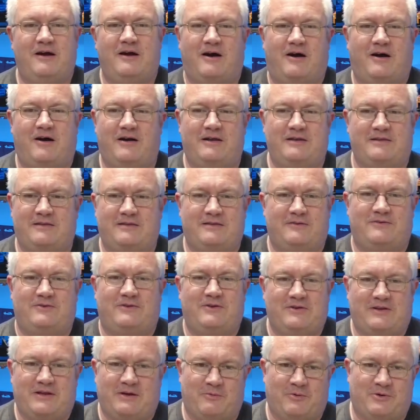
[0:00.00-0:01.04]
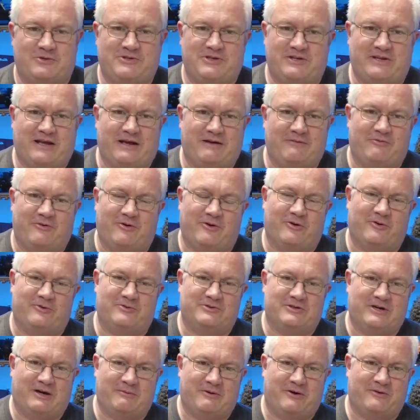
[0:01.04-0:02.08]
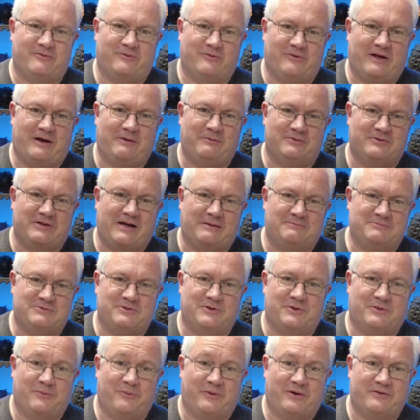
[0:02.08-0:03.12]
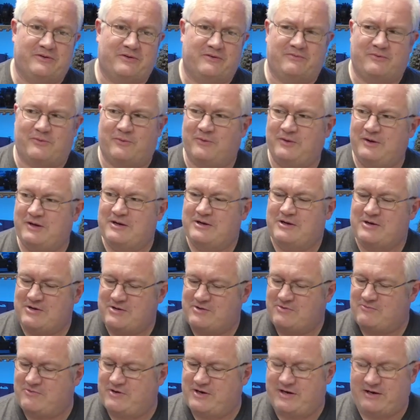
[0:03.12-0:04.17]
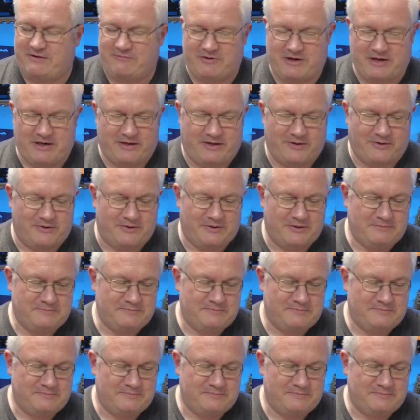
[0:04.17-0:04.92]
I stood there watching that for a long time. I thought that was absolutely wonderful, really, really good.